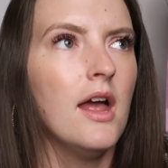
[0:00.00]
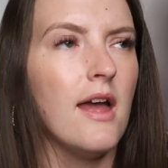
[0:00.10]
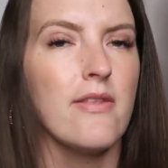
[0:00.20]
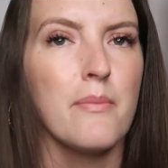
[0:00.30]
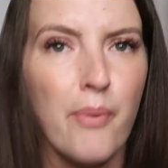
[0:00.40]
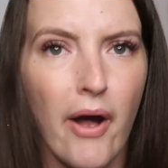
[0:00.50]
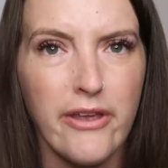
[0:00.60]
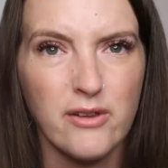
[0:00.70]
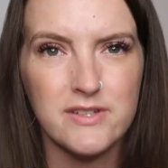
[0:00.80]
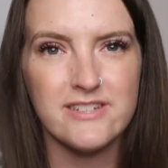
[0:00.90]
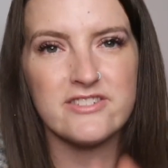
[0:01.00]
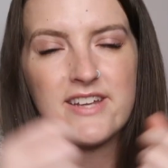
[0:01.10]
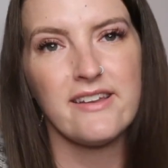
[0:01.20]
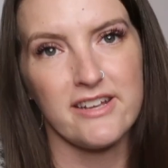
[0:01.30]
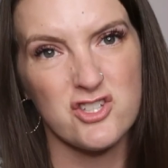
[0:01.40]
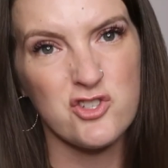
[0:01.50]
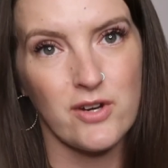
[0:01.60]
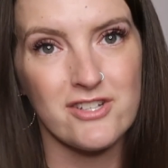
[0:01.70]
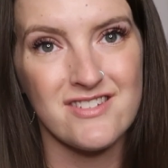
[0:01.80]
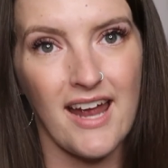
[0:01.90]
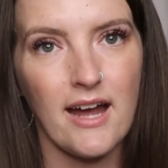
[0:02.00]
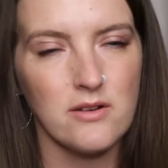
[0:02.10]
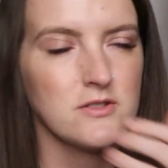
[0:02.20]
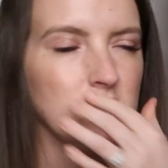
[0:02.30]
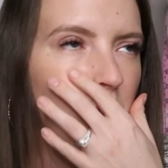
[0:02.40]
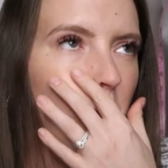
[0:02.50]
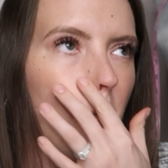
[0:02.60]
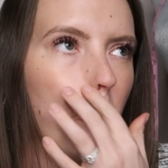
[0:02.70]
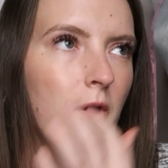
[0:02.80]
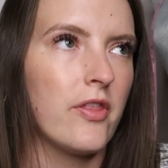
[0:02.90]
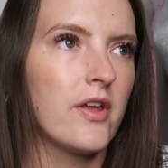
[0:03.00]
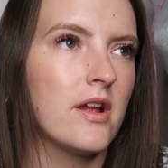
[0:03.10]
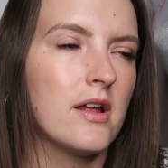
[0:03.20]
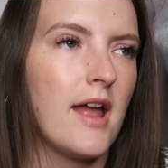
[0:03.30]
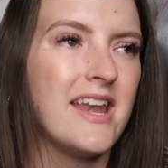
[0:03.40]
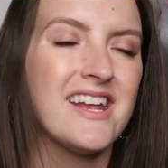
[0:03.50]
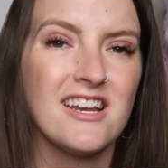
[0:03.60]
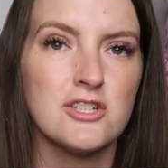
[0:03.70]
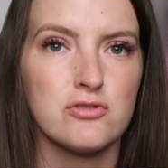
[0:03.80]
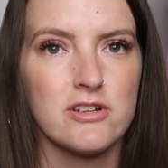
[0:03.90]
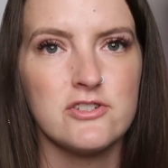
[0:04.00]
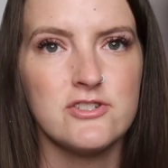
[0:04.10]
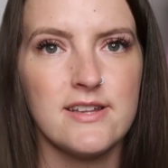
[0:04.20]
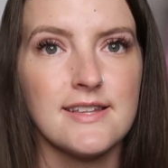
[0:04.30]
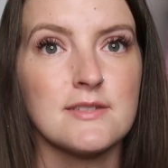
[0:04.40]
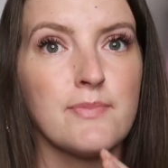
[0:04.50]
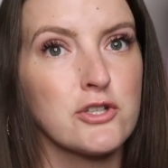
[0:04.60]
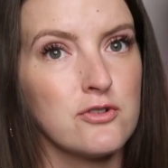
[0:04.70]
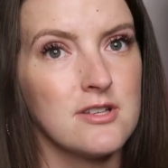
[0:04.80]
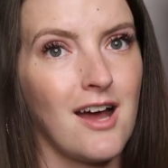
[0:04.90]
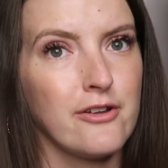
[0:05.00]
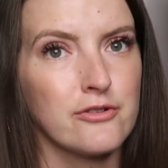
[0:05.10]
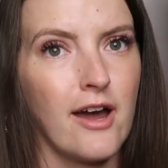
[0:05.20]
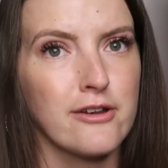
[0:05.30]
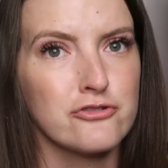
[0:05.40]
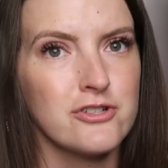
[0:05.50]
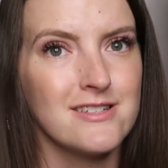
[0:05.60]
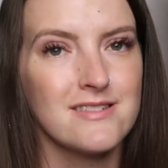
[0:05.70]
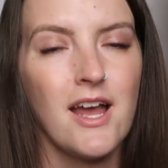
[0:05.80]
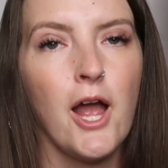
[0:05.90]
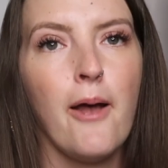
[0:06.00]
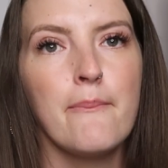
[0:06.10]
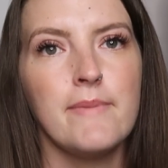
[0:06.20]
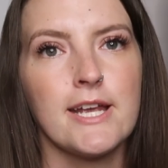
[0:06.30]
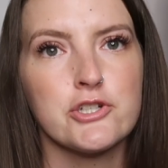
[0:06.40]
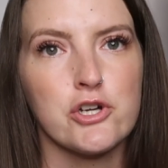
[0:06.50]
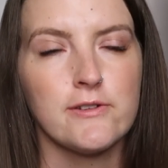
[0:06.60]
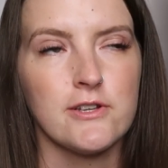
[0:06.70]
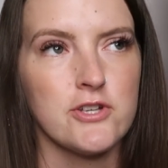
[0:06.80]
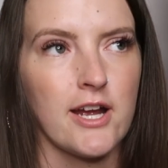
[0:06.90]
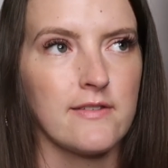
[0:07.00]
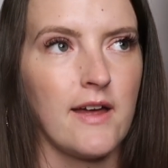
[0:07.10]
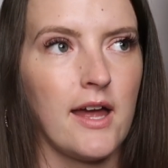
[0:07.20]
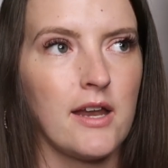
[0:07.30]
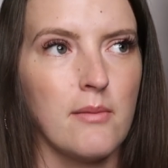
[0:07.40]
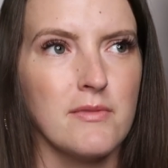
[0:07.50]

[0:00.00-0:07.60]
in the butt, you'll see it's just kind of like stretched out. So with any kind of stretchy jeans, especially Not Your Daughter's jeans, make sure to check that.